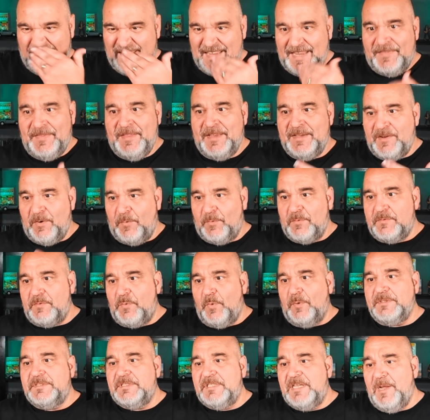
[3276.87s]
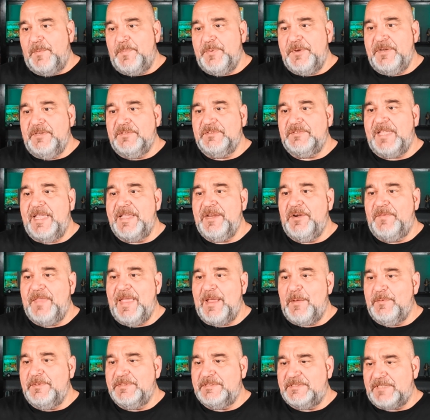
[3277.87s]
And then, of course, a couple years later,
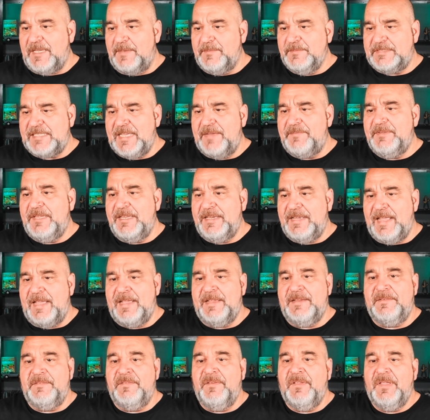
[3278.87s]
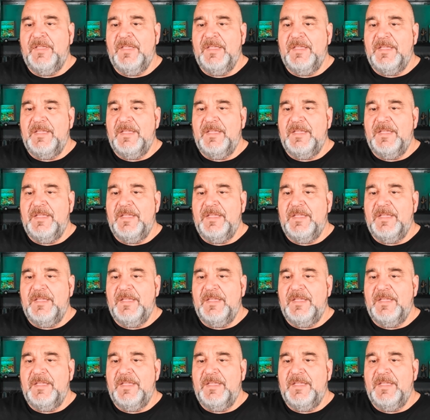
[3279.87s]
that was 79.